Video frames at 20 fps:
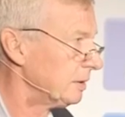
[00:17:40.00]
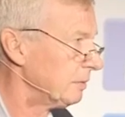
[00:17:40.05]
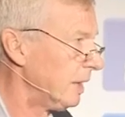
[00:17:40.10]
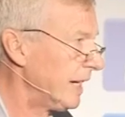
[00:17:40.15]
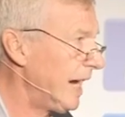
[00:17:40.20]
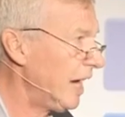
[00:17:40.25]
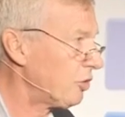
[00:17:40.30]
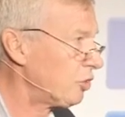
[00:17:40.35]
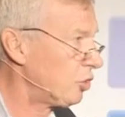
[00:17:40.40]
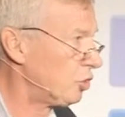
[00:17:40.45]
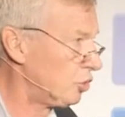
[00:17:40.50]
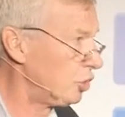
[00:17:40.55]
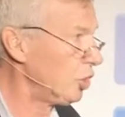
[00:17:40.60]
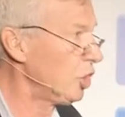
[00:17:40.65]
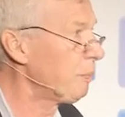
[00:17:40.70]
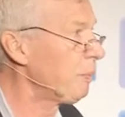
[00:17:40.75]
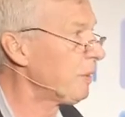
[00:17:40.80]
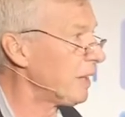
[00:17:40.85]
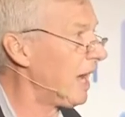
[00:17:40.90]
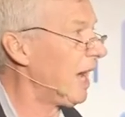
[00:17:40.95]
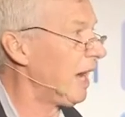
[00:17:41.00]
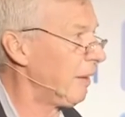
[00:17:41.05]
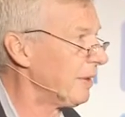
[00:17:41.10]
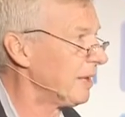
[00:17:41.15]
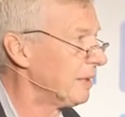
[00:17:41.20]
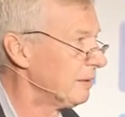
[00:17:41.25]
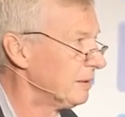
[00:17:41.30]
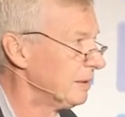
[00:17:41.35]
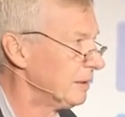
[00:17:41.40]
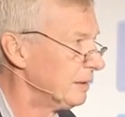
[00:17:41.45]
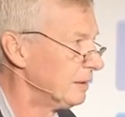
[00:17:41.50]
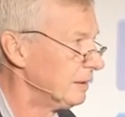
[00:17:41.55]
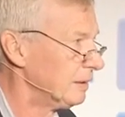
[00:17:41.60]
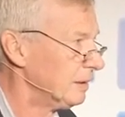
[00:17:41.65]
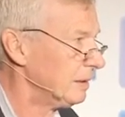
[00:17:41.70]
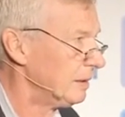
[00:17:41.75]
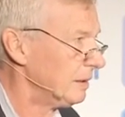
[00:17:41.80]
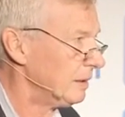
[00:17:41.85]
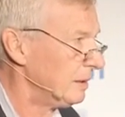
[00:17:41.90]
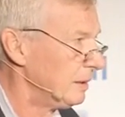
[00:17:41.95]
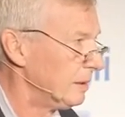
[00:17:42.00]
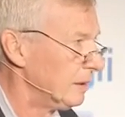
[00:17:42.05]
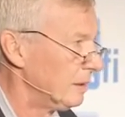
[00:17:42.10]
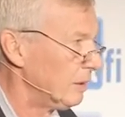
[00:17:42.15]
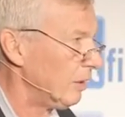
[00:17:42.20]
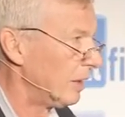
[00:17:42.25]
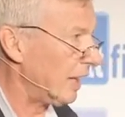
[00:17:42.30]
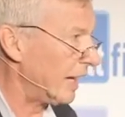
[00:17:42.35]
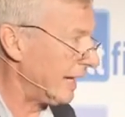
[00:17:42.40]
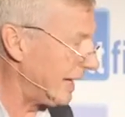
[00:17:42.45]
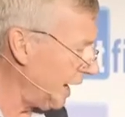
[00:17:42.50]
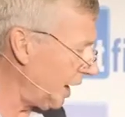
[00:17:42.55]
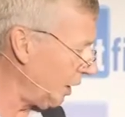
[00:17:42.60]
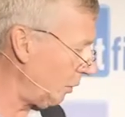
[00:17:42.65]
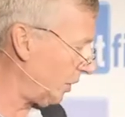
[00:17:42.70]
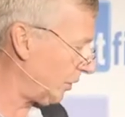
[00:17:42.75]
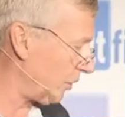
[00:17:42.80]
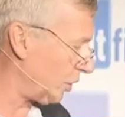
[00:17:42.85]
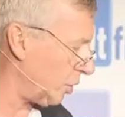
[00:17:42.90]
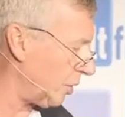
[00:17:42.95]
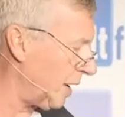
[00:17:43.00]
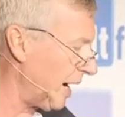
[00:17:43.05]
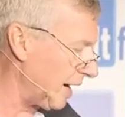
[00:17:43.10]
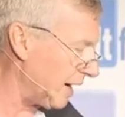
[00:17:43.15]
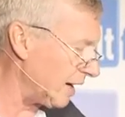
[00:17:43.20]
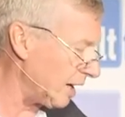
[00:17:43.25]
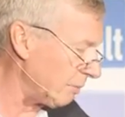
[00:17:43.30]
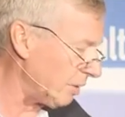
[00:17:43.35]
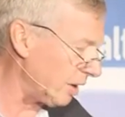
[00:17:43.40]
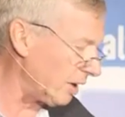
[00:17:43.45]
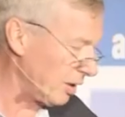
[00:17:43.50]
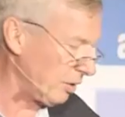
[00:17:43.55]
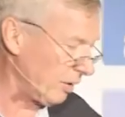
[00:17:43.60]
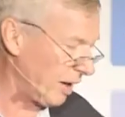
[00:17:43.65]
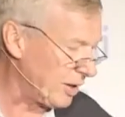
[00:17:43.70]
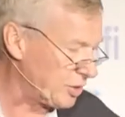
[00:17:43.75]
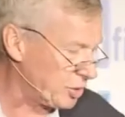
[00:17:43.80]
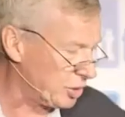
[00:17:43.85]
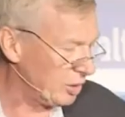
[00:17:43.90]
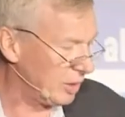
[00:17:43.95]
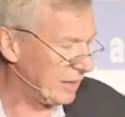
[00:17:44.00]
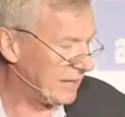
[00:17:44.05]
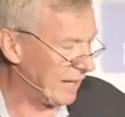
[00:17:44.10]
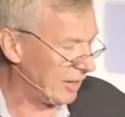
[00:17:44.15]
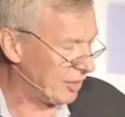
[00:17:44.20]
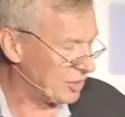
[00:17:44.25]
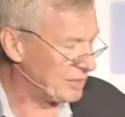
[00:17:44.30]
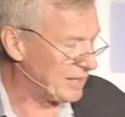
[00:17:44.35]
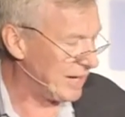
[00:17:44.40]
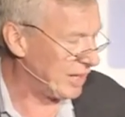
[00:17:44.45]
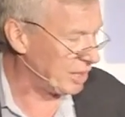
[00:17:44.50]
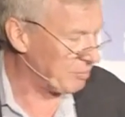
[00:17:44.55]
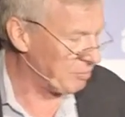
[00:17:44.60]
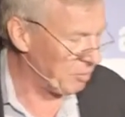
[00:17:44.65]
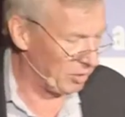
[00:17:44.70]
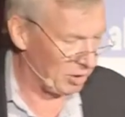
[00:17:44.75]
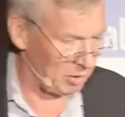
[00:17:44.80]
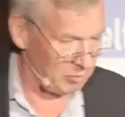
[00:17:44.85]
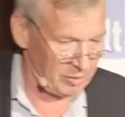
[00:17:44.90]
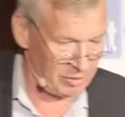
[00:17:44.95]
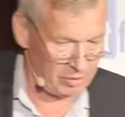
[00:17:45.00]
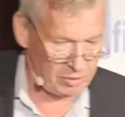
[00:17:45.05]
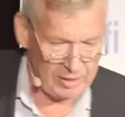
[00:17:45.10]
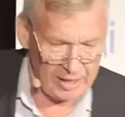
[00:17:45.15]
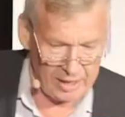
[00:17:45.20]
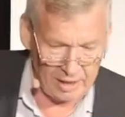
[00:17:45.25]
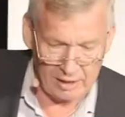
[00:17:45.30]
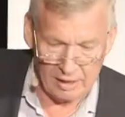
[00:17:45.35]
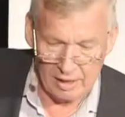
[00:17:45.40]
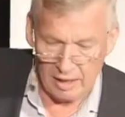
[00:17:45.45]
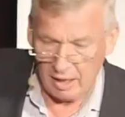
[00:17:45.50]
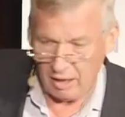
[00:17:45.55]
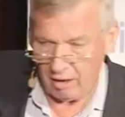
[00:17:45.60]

Like, how stupid are we? Like, I get it with credit. I truly understand the model with credit.